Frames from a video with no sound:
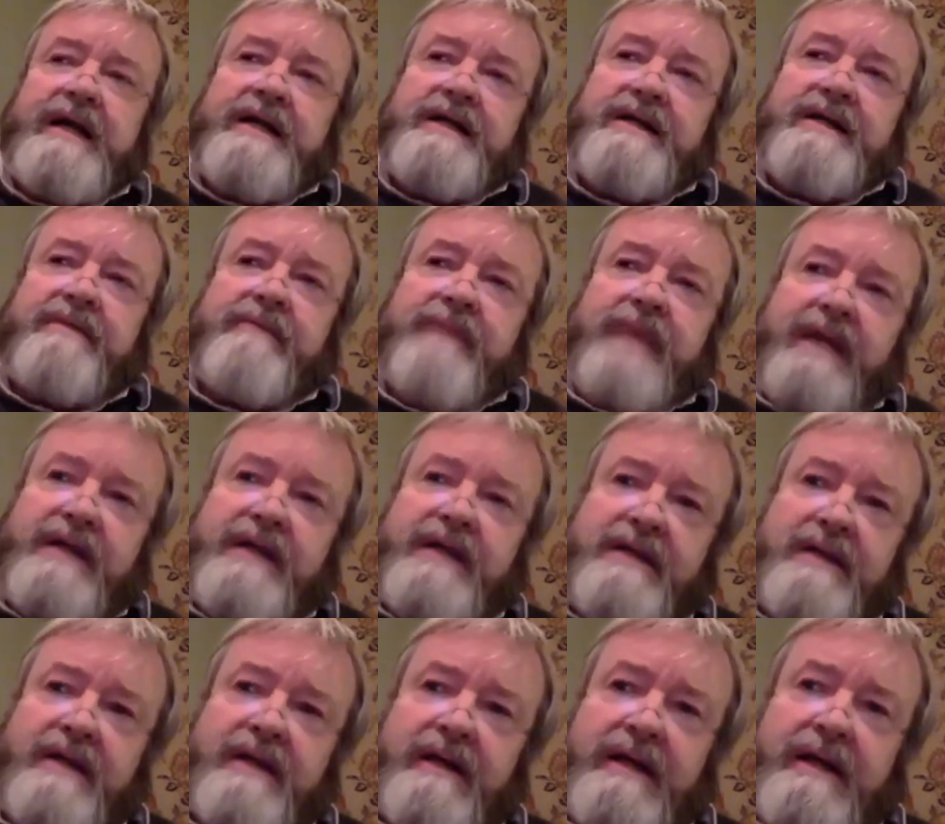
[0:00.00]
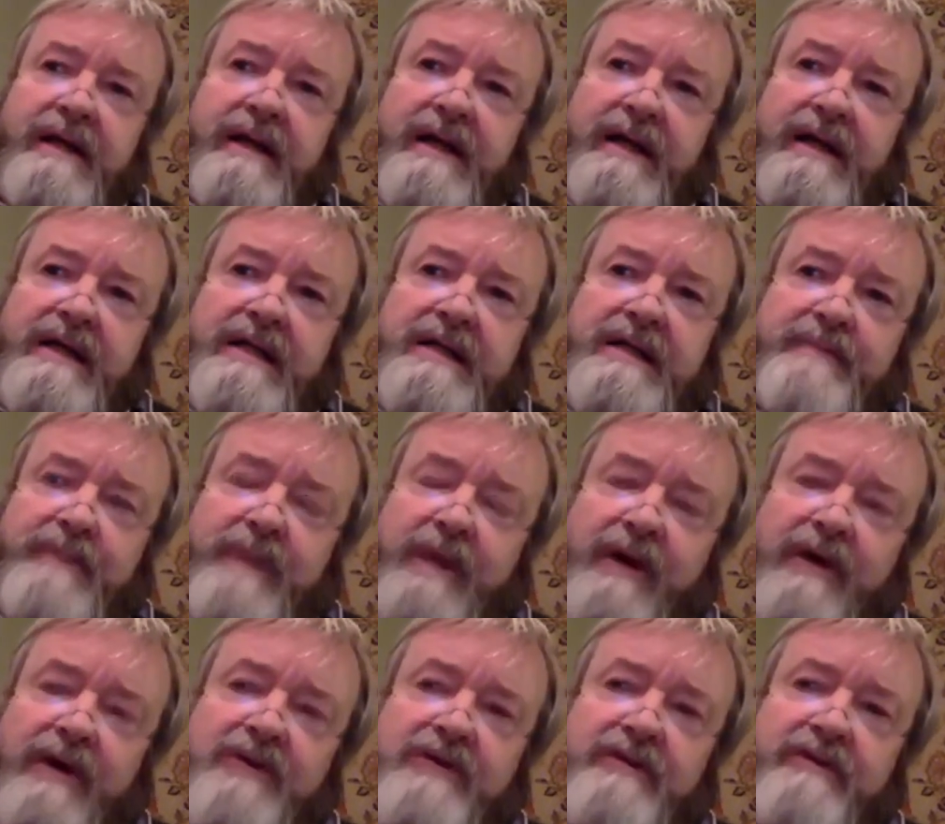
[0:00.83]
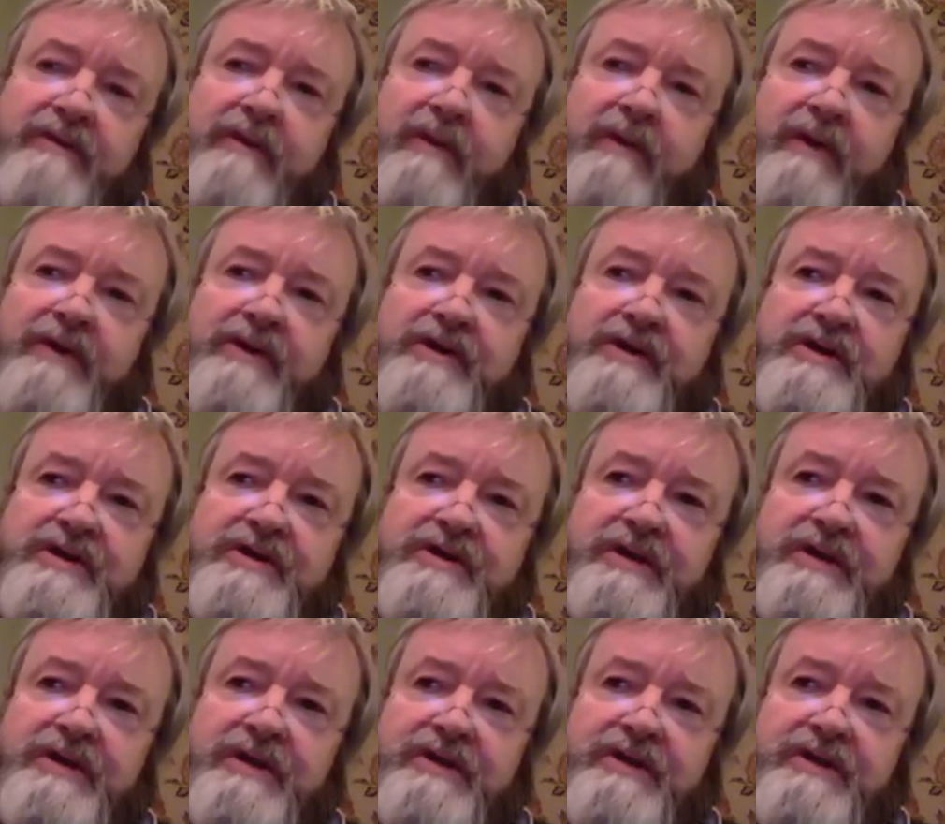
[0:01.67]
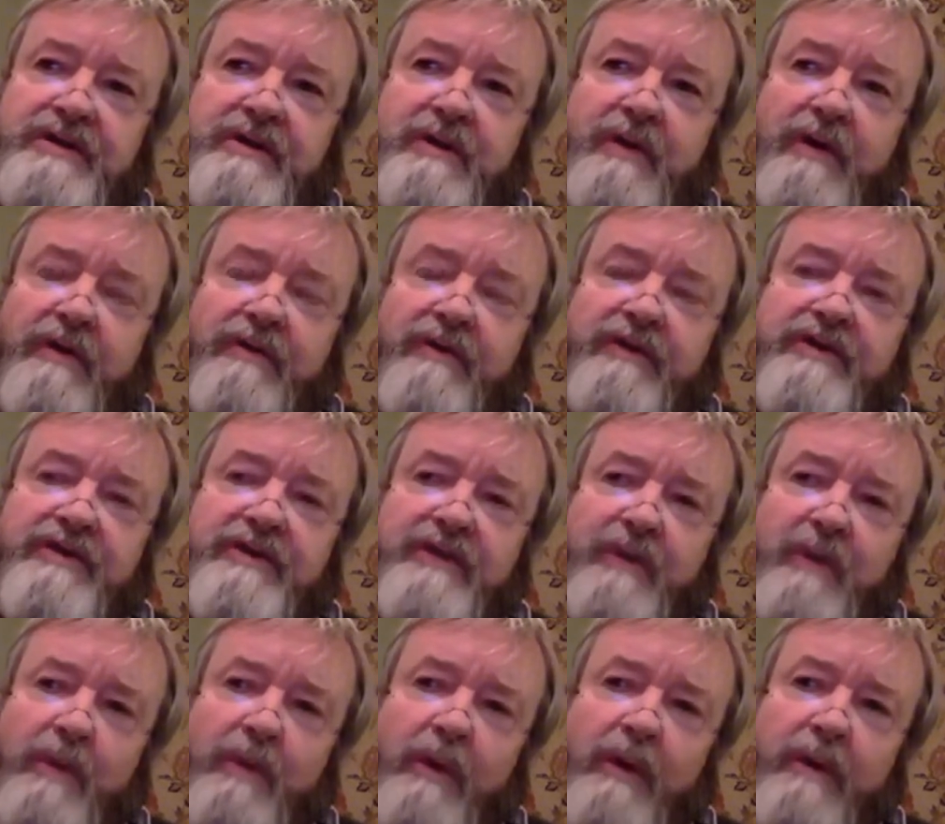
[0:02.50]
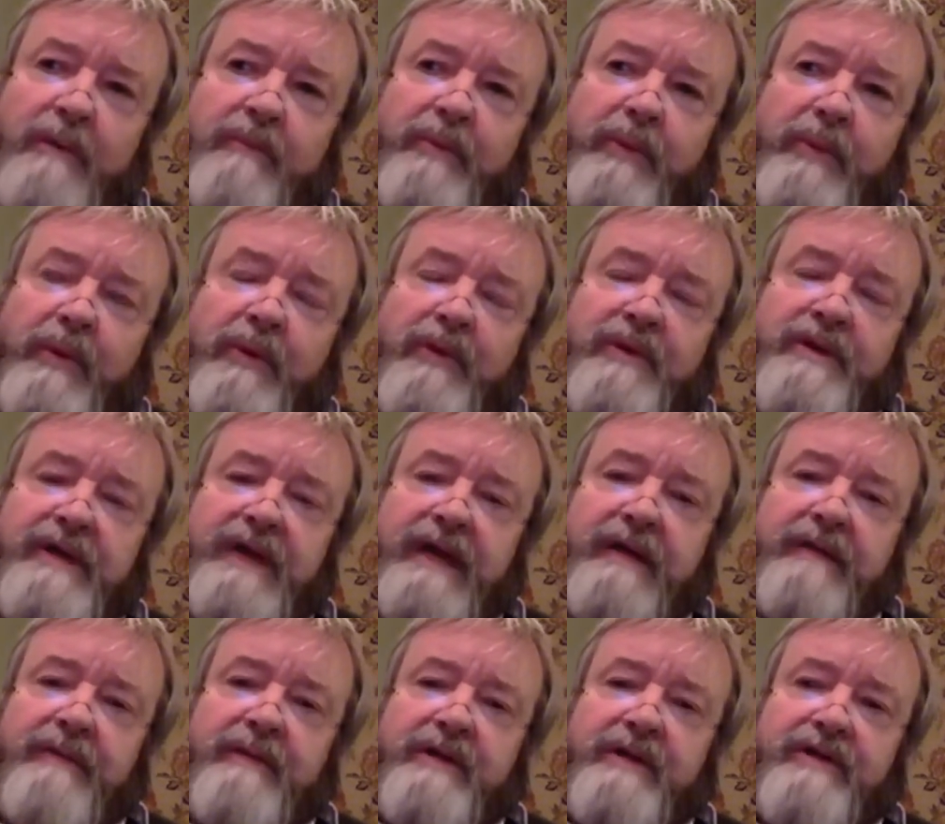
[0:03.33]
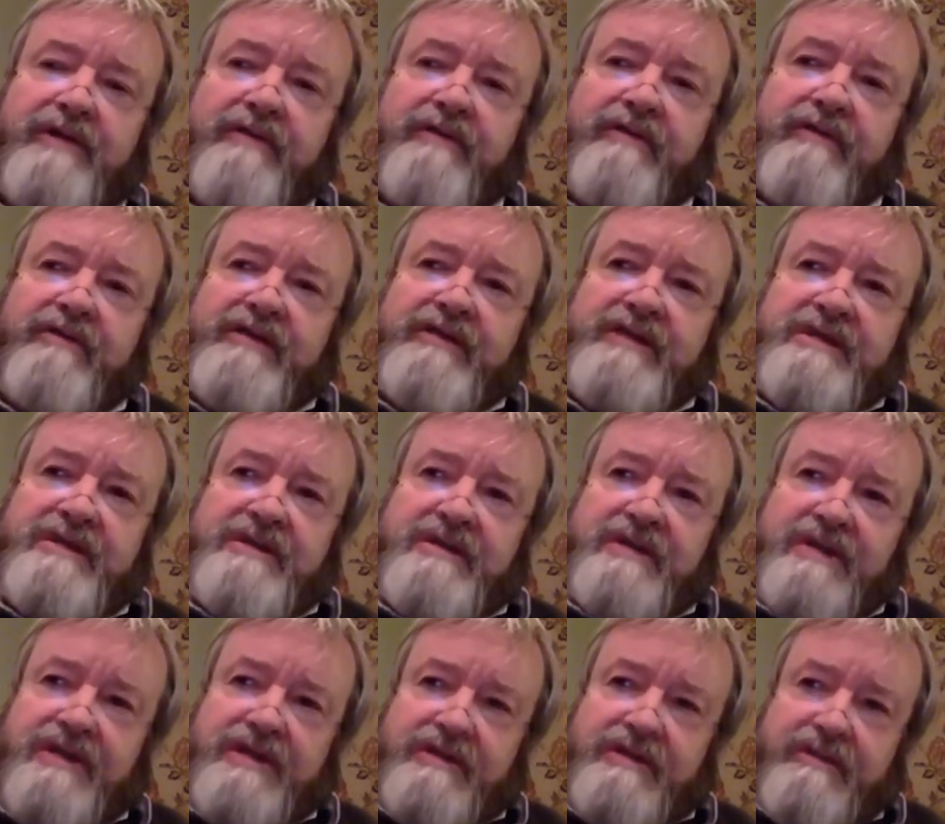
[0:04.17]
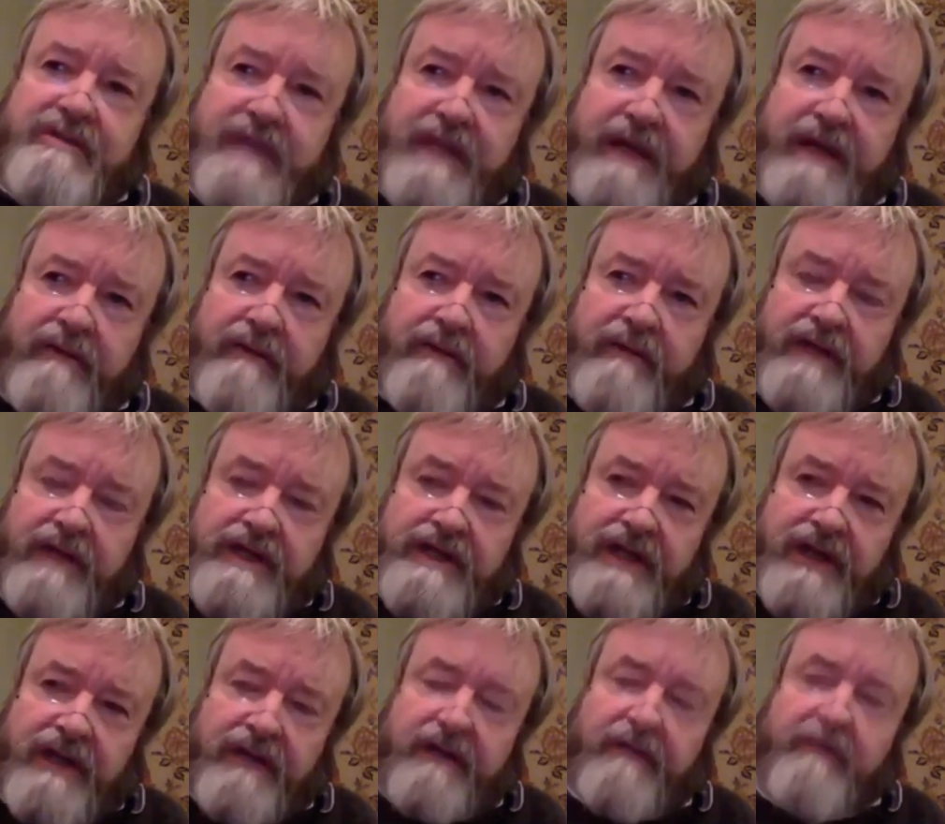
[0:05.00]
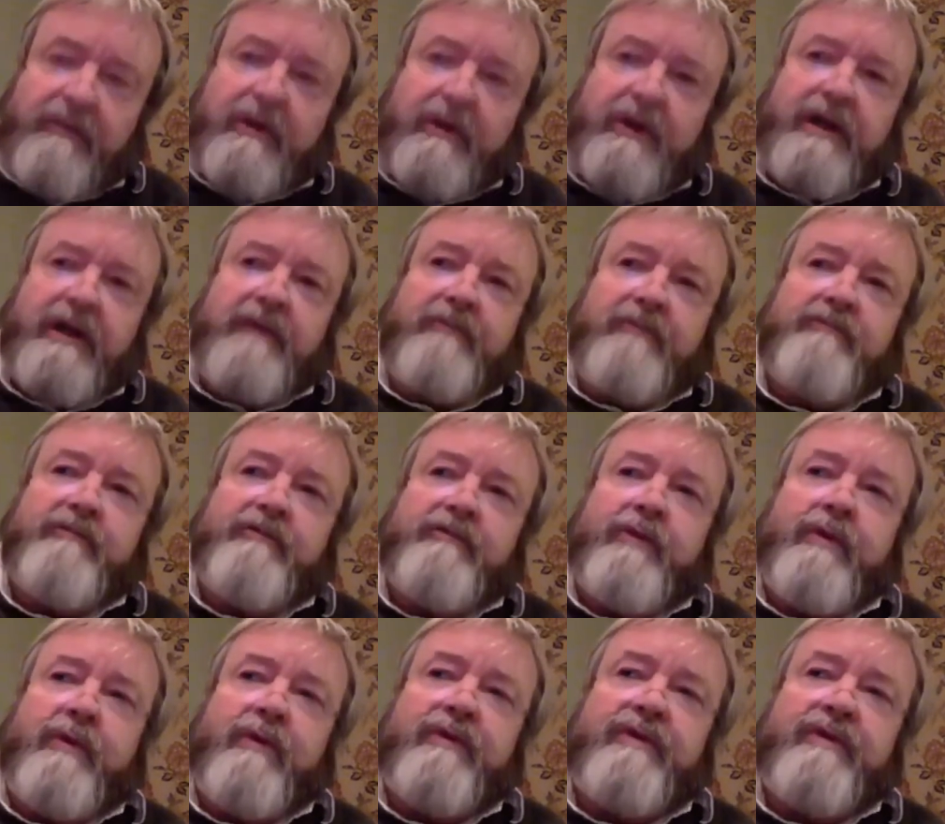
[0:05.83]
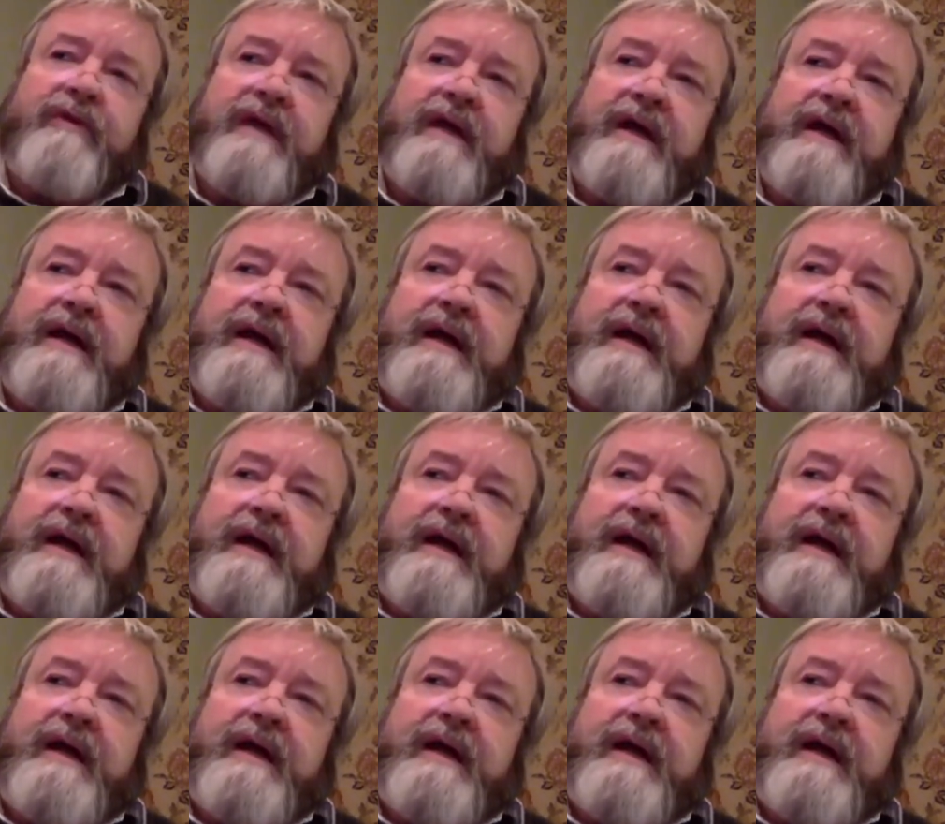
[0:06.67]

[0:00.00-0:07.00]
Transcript: So matter is part of consciousness that offers the all-important element of resistance, without which nothing would come forth,